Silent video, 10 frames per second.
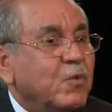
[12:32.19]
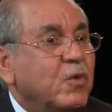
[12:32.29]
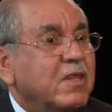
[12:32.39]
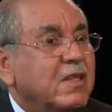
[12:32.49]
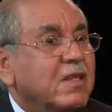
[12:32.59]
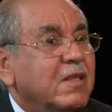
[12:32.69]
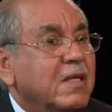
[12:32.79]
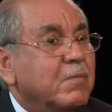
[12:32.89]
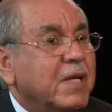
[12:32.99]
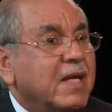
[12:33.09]
With,
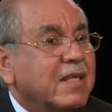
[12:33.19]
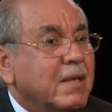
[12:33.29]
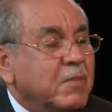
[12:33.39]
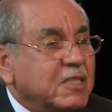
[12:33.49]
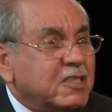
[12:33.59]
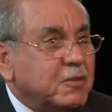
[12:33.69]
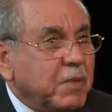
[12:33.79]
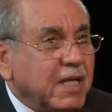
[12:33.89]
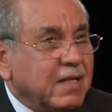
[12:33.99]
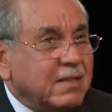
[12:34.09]
they bring the best
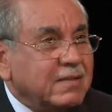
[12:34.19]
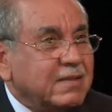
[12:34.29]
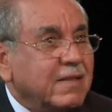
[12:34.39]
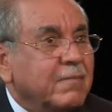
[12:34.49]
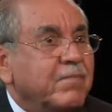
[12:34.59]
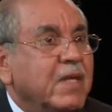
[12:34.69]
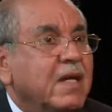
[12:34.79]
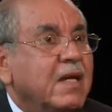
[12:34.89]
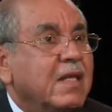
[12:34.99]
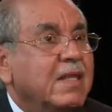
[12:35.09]
speakers.
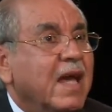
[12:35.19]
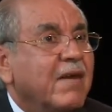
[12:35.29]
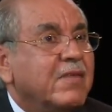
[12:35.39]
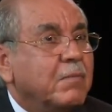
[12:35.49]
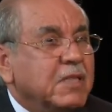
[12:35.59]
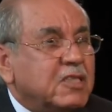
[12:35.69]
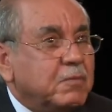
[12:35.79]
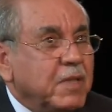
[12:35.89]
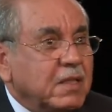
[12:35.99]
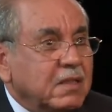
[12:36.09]
They have the best
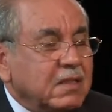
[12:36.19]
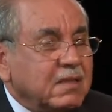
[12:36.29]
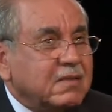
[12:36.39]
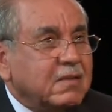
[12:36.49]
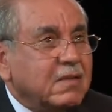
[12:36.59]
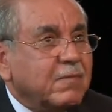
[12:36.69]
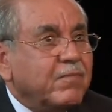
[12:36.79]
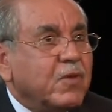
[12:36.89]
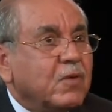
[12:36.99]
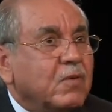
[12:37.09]
buildings
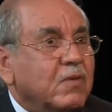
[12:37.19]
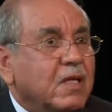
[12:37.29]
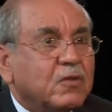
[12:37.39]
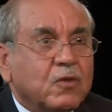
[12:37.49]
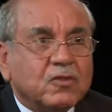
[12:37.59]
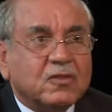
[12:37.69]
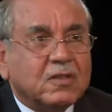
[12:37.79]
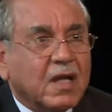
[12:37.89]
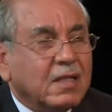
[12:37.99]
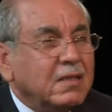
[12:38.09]
that cost
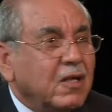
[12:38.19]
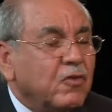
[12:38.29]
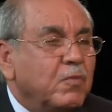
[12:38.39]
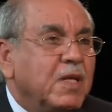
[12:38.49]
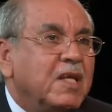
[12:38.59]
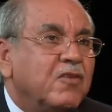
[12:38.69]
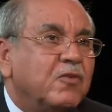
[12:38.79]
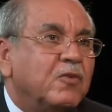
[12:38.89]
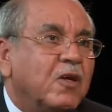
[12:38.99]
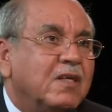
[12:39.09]
hundreds of millions
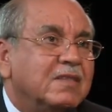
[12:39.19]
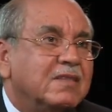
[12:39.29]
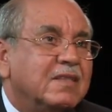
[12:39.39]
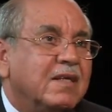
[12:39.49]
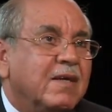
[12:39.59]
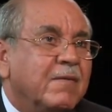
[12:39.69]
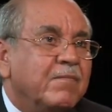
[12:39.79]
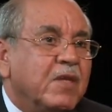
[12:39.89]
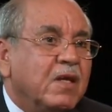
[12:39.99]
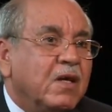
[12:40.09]
of dollars.
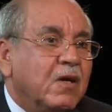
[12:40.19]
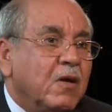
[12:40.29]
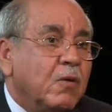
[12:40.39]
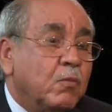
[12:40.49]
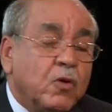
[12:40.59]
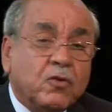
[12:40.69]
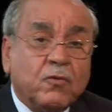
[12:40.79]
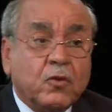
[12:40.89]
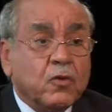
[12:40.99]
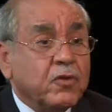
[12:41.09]
Most
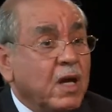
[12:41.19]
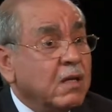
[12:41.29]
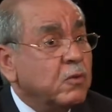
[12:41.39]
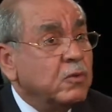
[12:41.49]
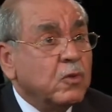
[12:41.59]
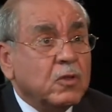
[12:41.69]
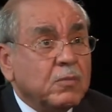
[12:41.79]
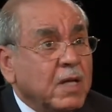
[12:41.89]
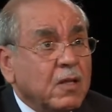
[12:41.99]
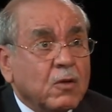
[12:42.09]
of those are controlled
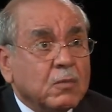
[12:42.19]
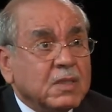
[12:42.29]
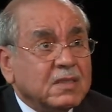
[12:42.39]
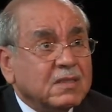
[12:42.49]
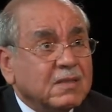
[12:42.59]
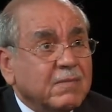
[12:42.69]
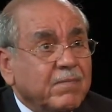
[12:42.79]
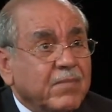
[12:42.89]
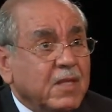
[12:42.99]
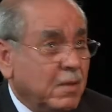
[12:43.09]
by the lobbies.
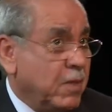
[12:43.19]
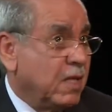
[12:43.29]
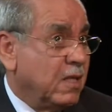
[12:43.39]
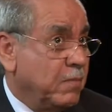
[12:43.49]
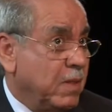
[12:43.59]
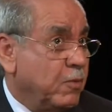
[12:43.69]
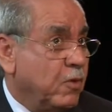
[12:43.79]
They bring the people.